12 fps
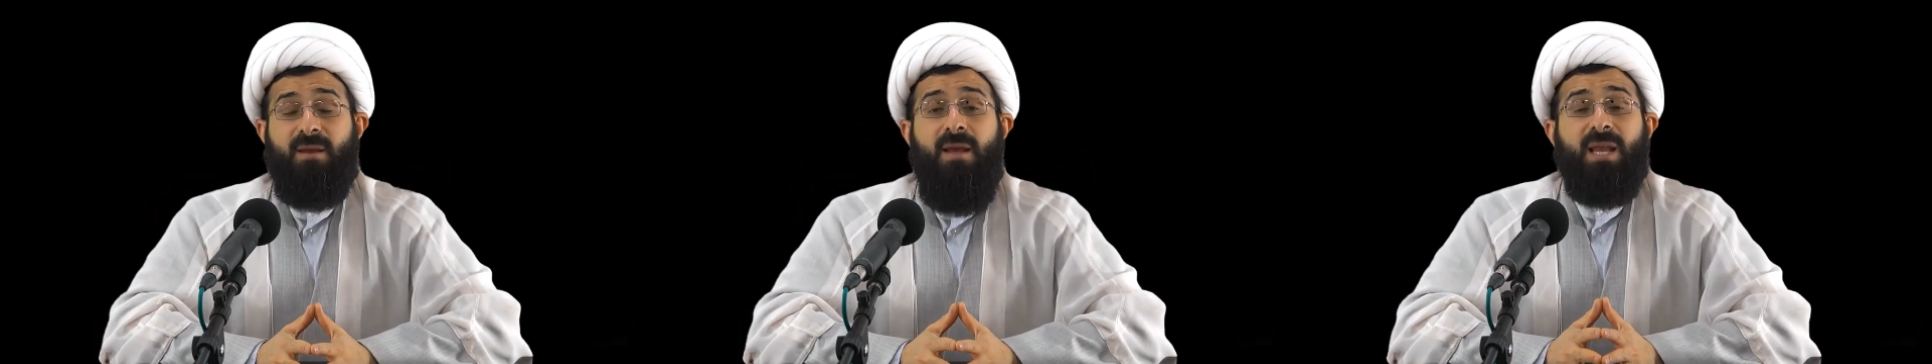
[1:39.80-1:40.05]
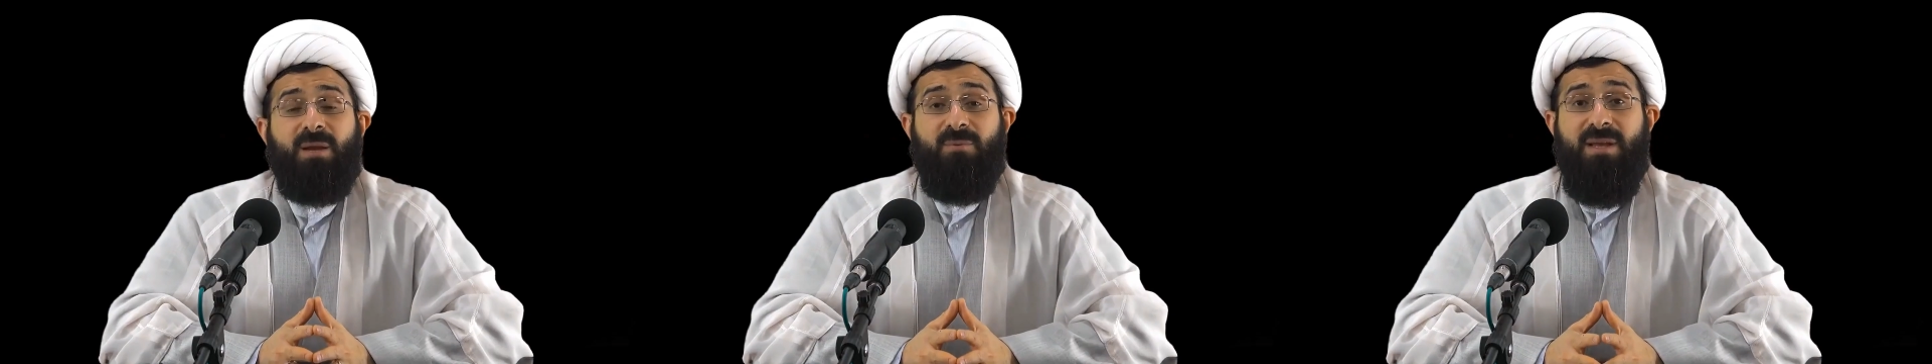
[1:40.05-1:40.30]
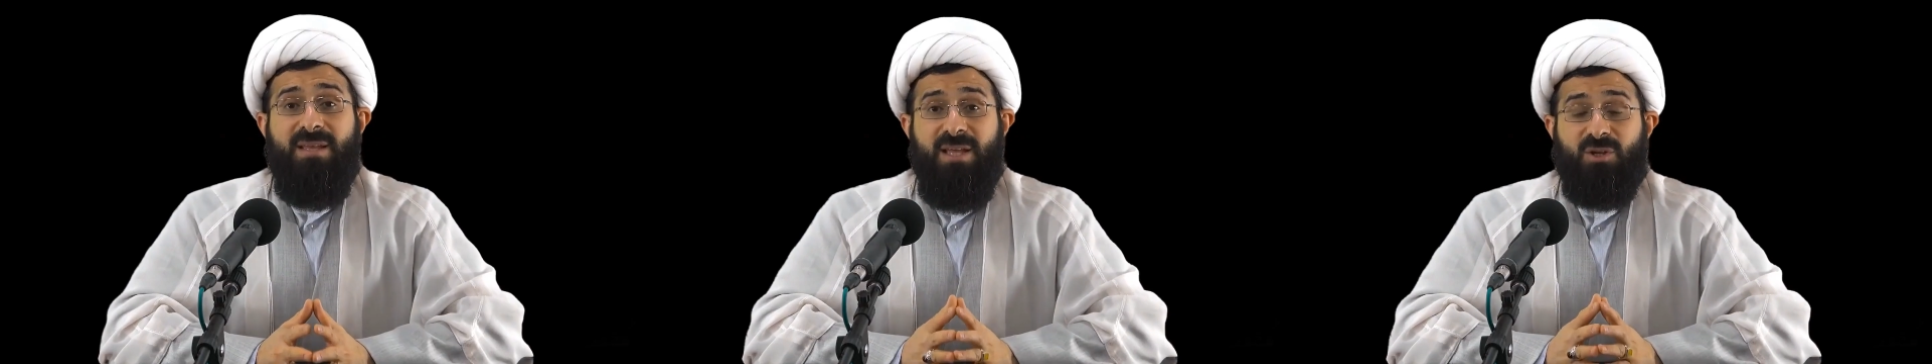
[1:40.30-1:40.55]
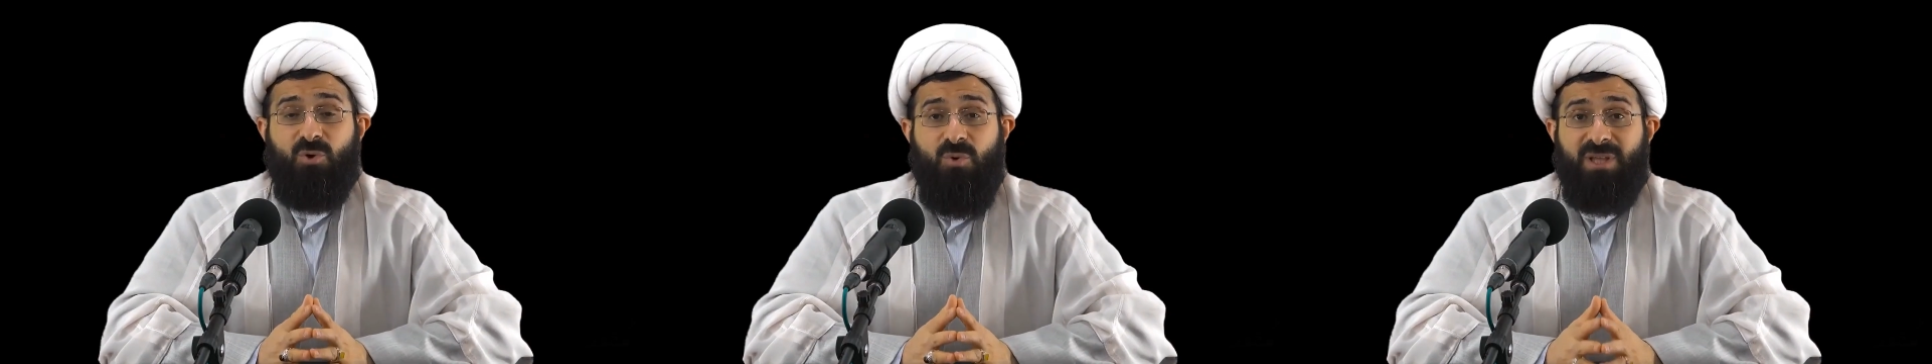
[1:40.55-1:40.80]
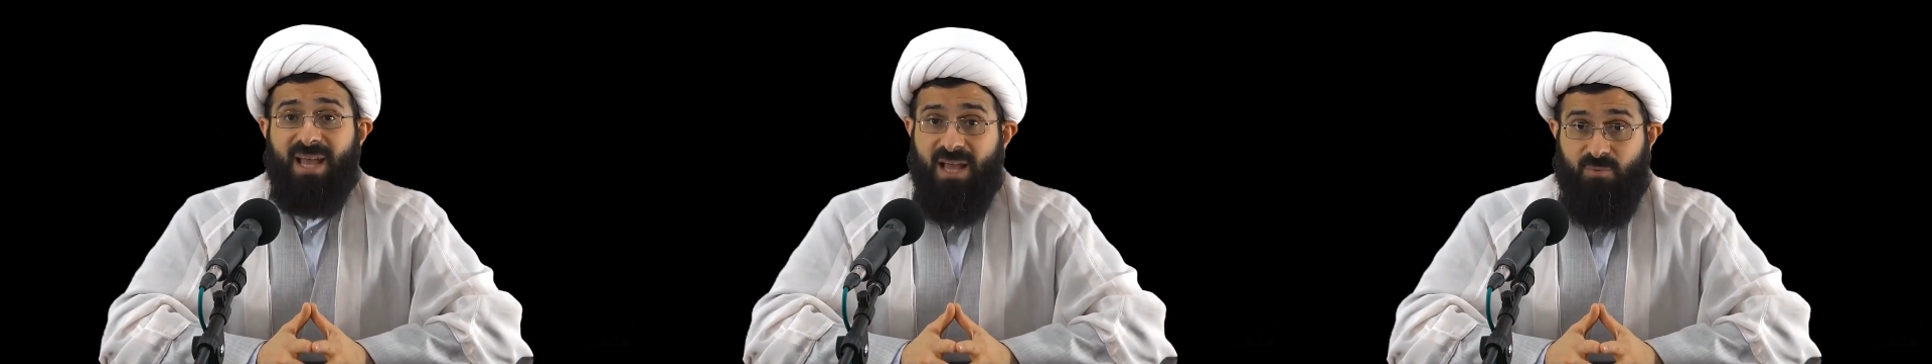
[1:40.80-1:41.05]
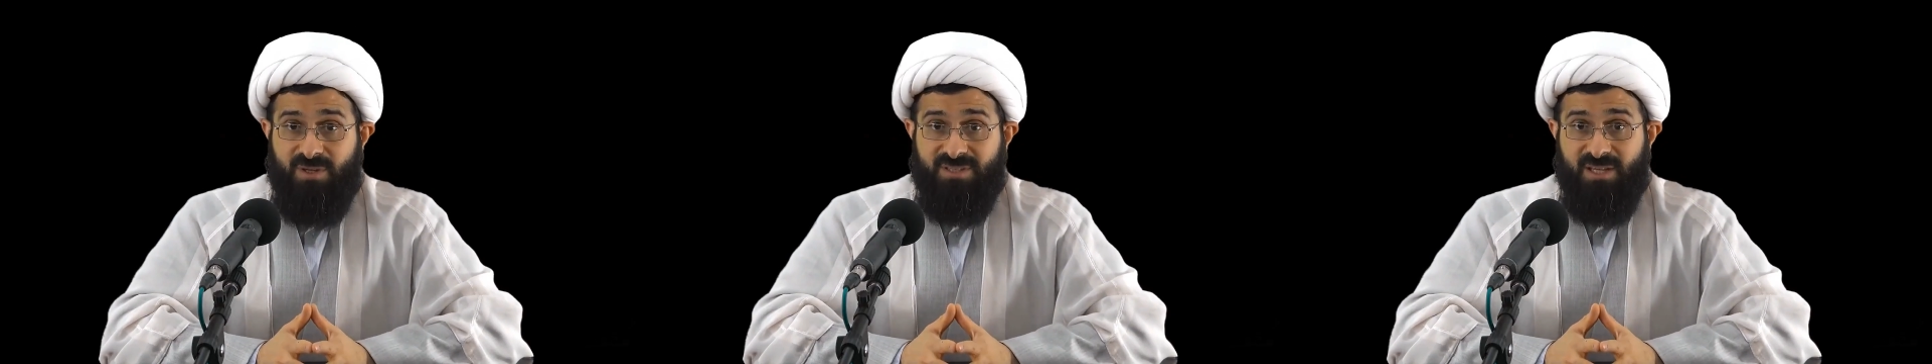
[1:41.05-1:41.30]
Everything you
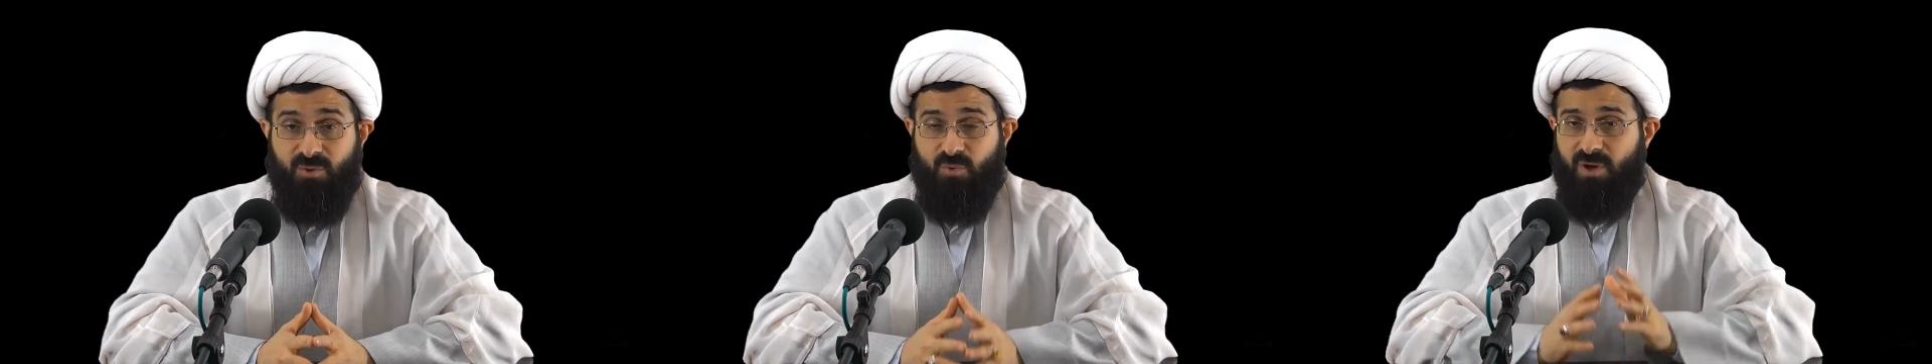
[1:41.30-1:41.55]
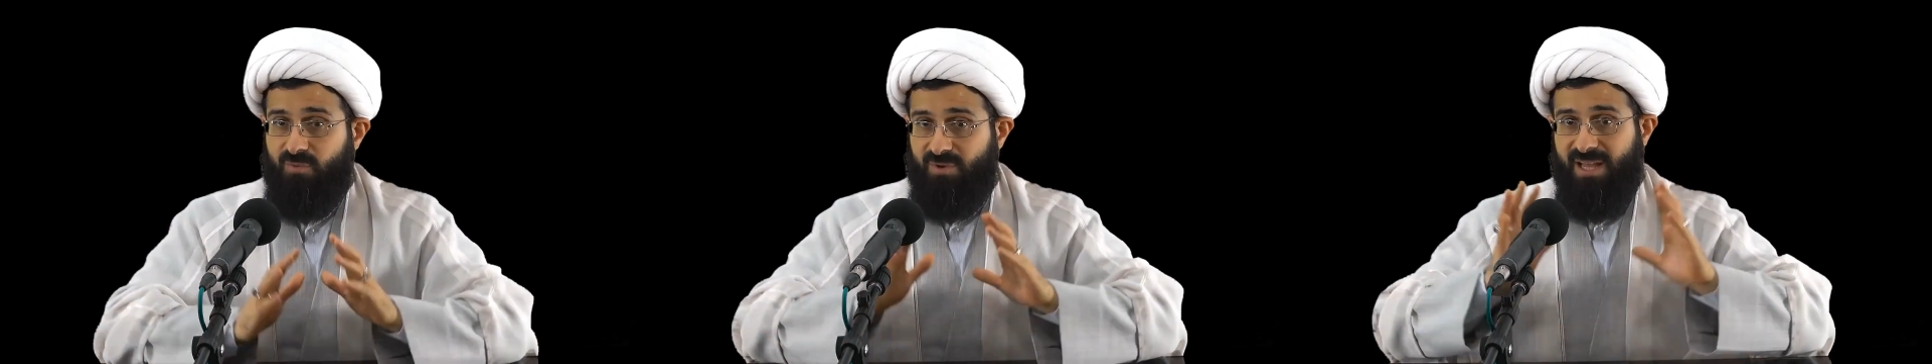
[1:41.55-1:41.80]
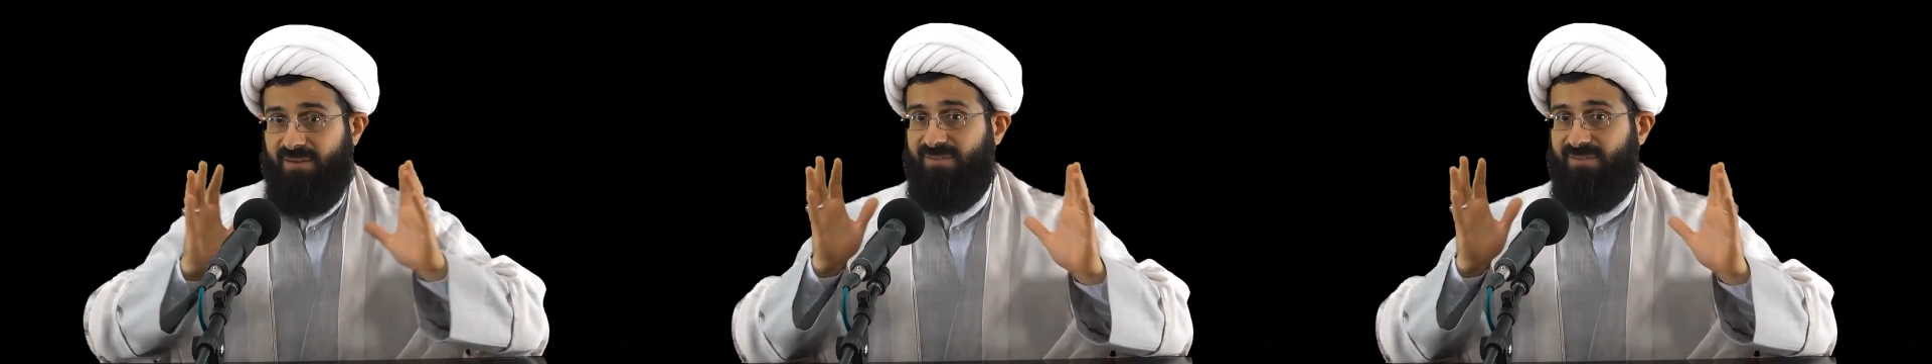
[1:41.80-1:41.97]
can within what we have